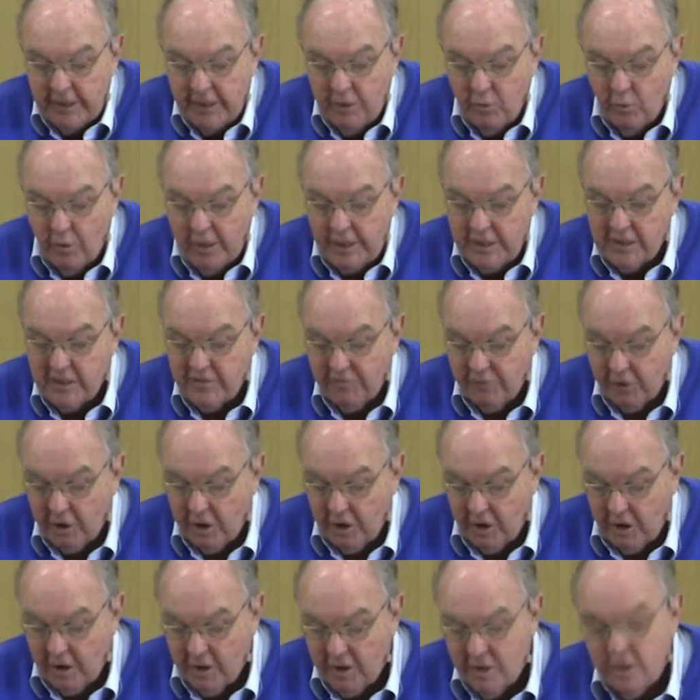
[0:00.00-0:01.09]
and he waits for
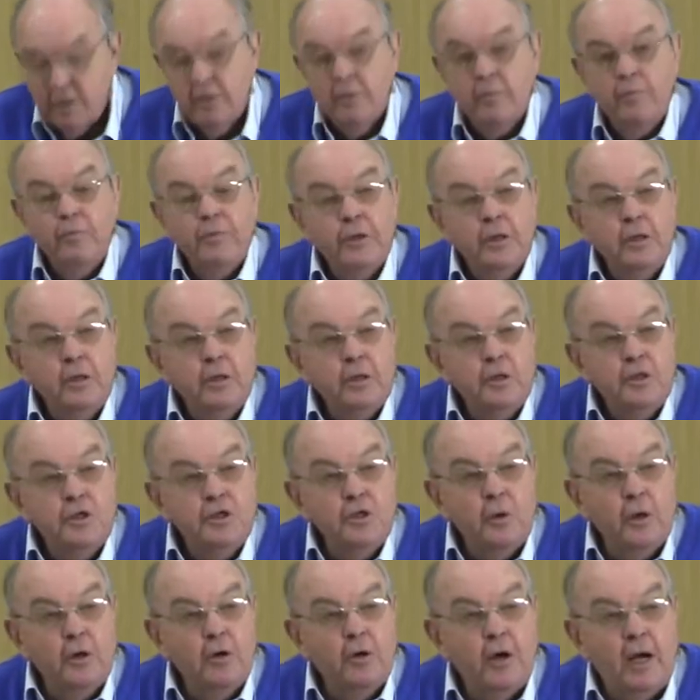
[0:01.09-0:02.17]
God
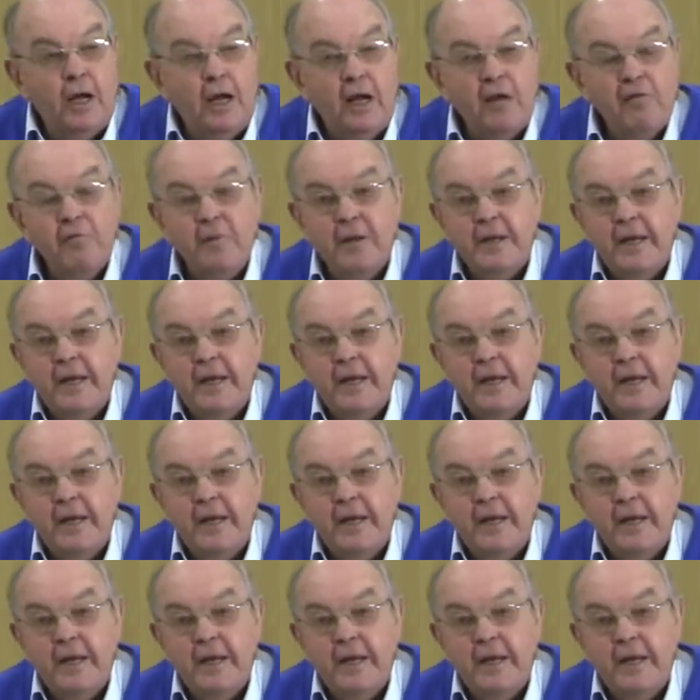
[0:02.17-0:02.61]
to arrive.